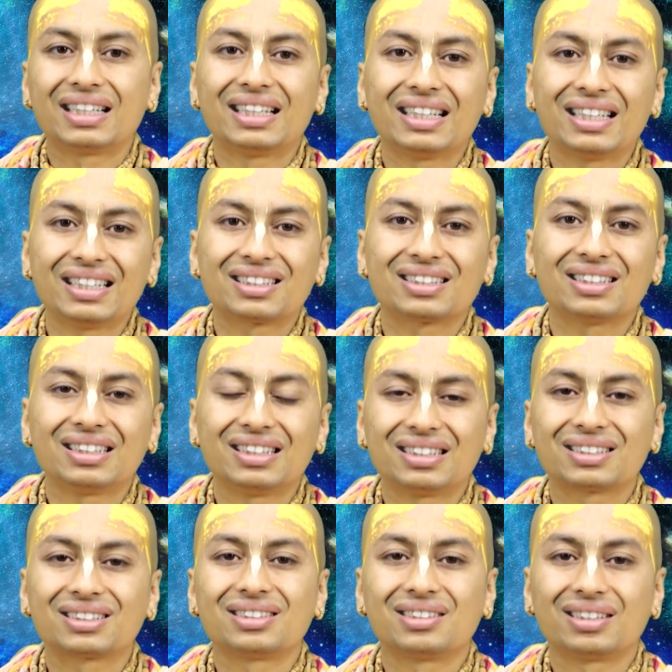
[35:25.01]
it
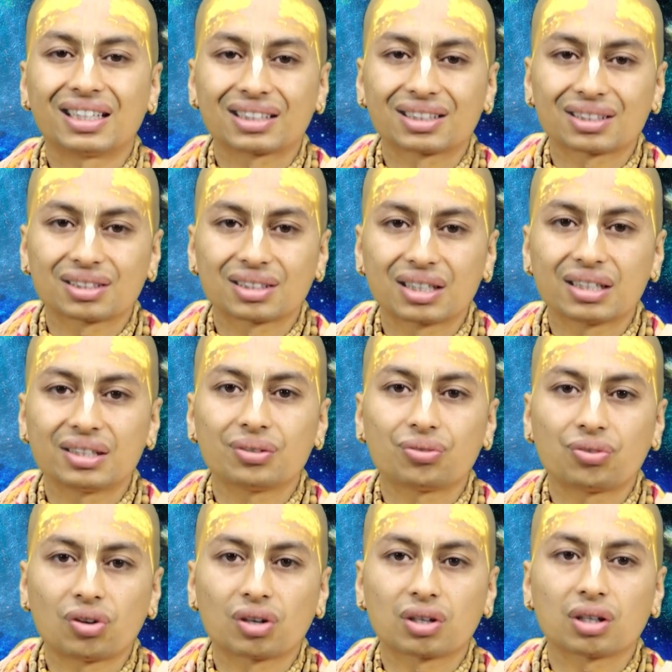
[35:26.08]
is necessary
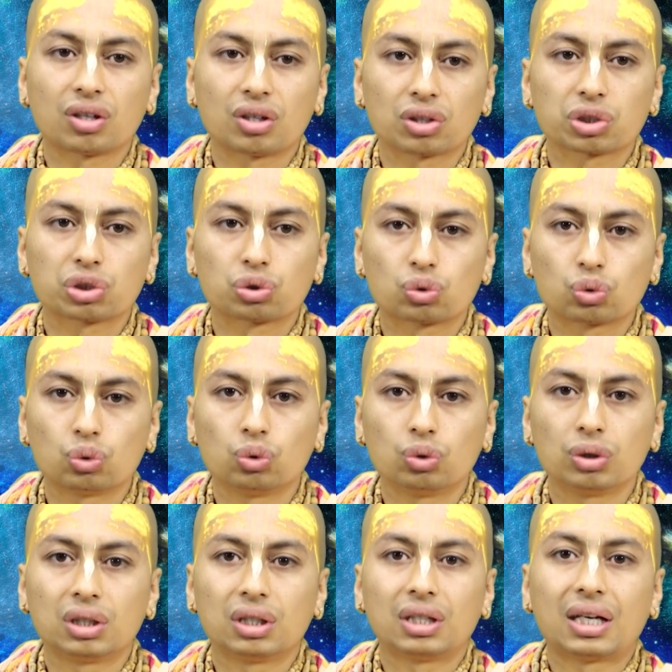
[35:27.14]
for us to
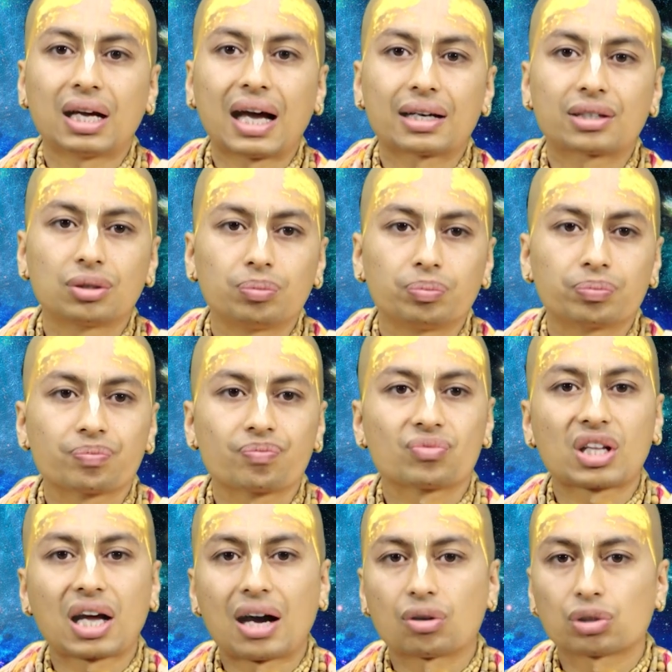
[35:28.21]
attune
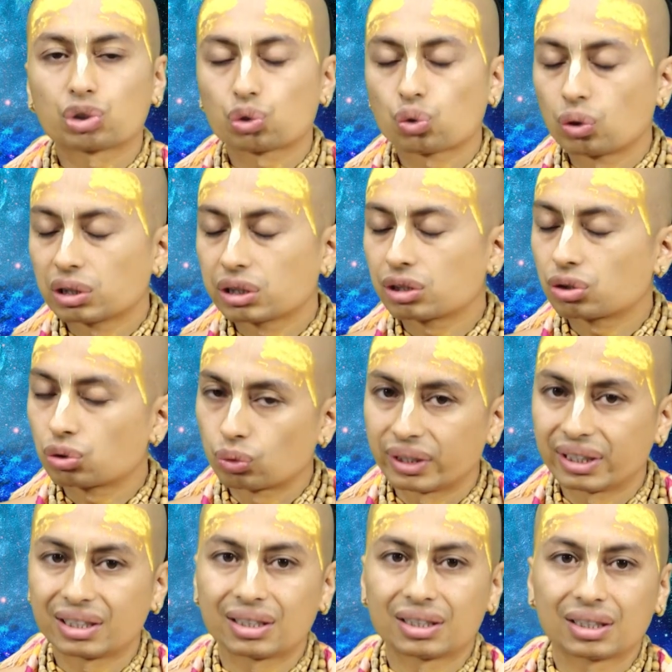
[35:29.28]
our souls to
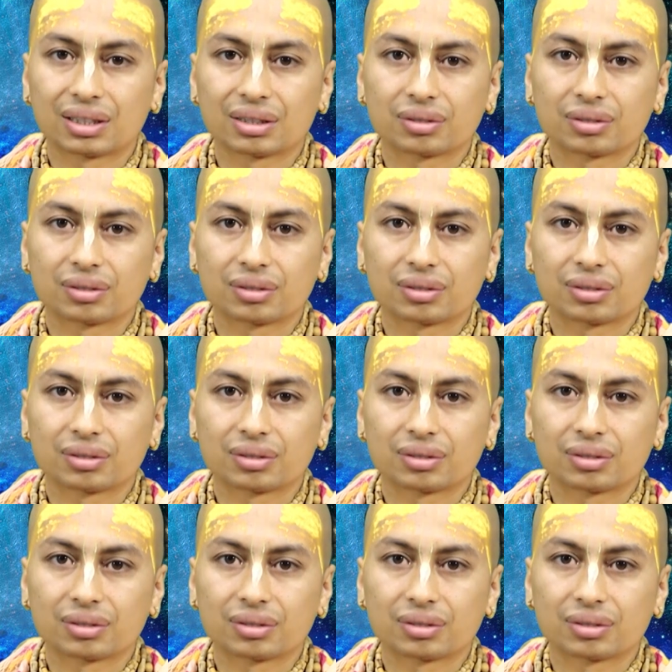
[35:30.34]
it.